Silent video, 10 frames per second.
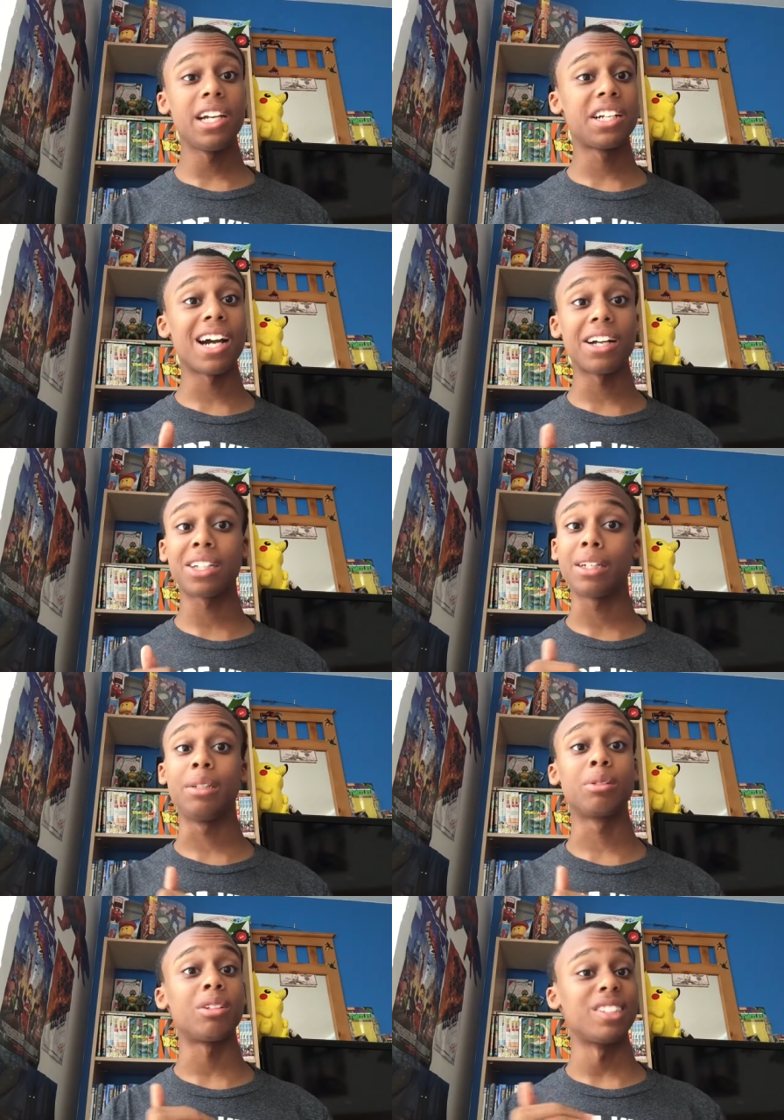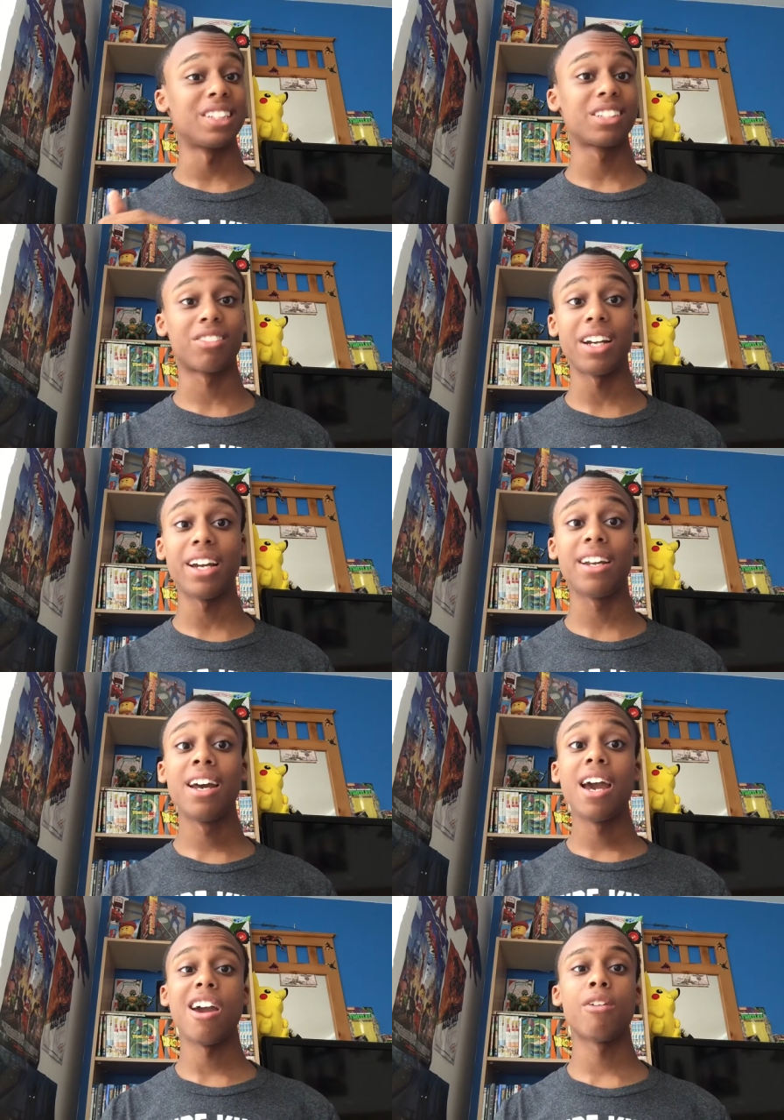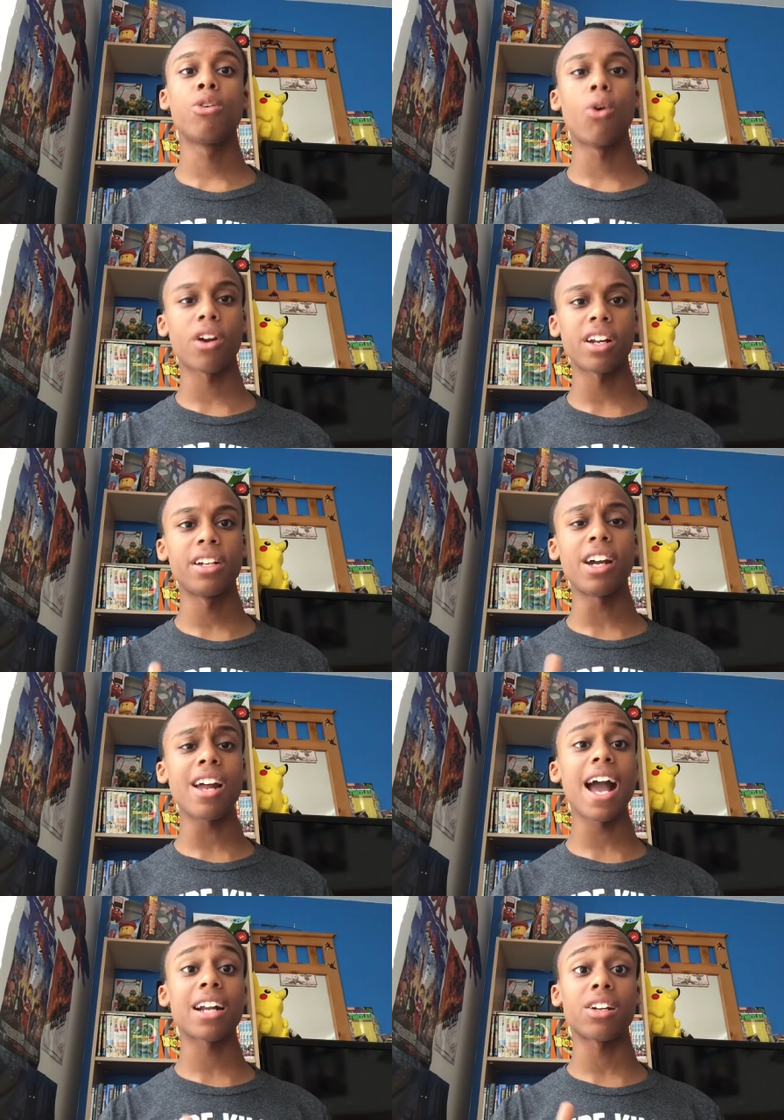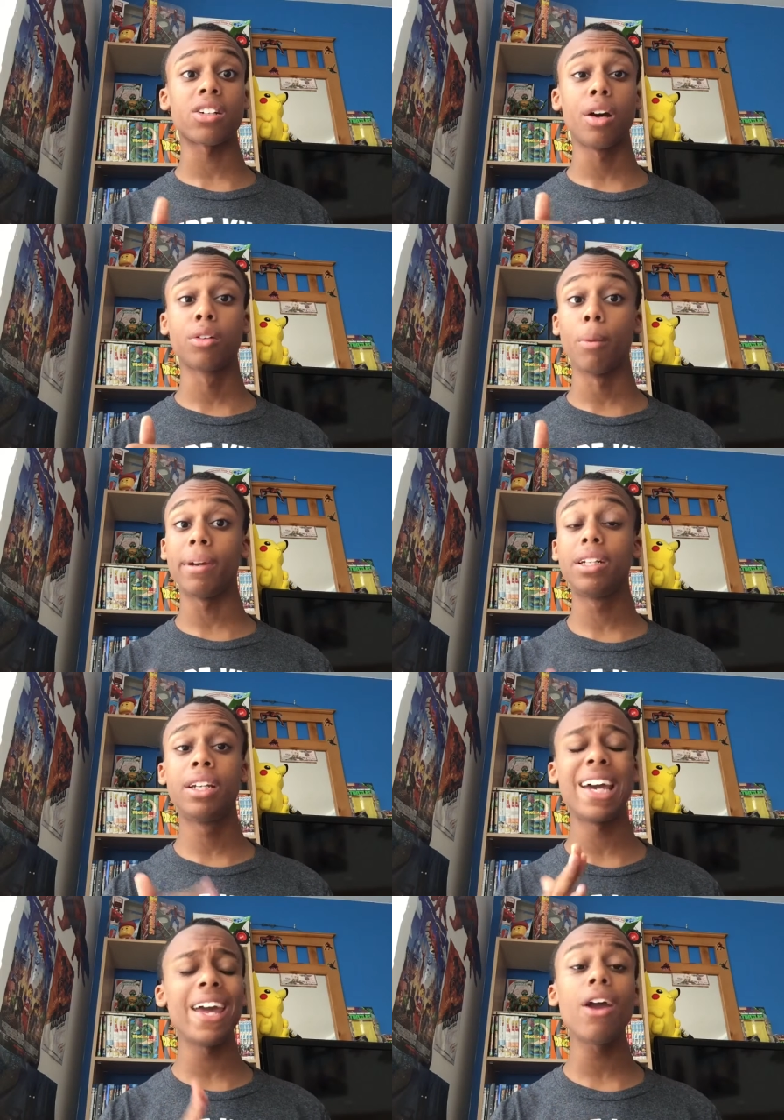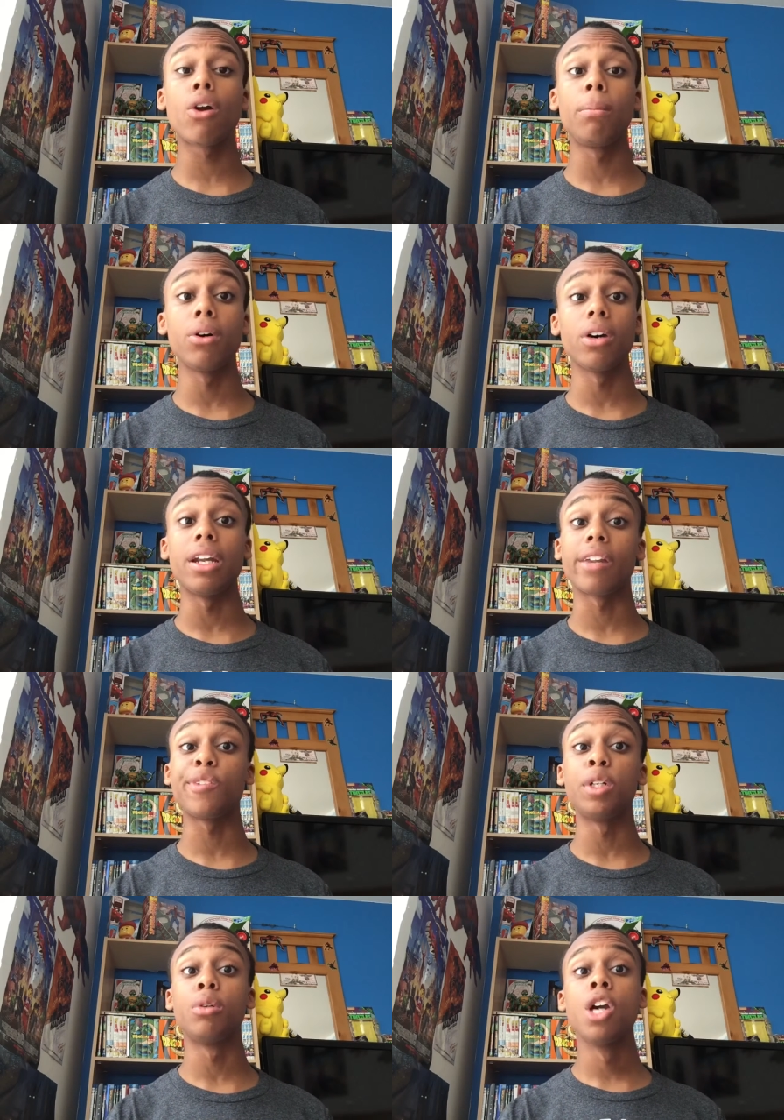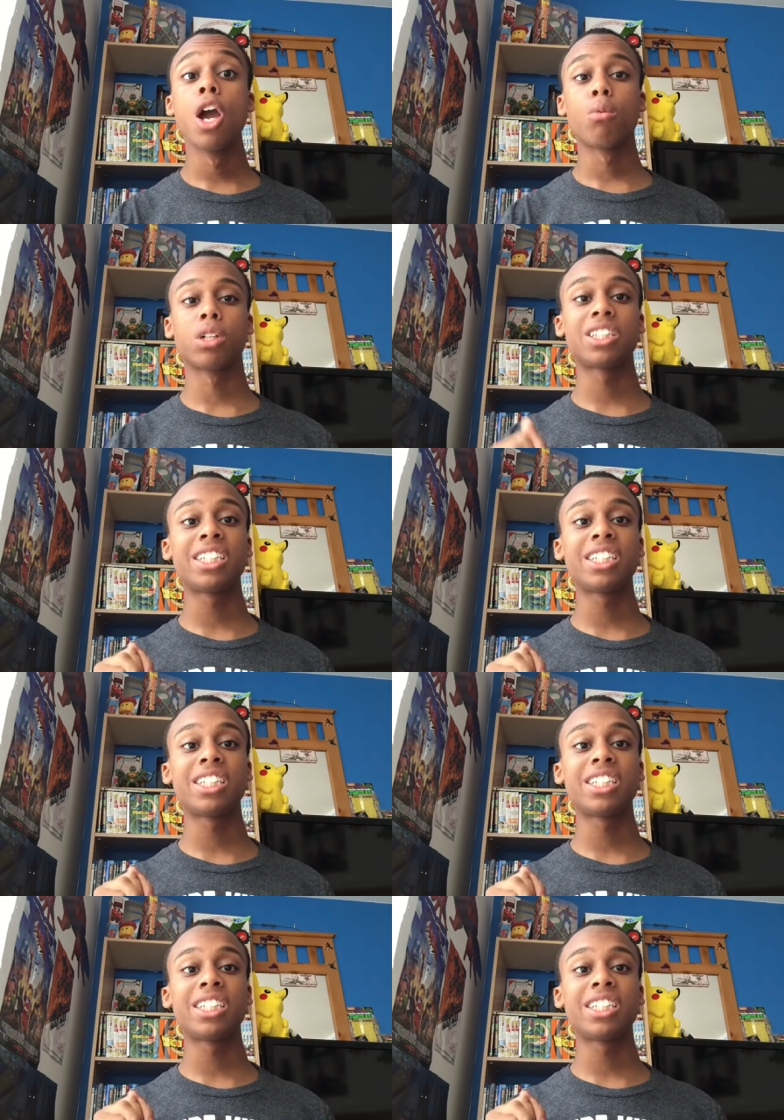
entire time he was on the screen. And of course, another actor I thought was going to be terrible in this film was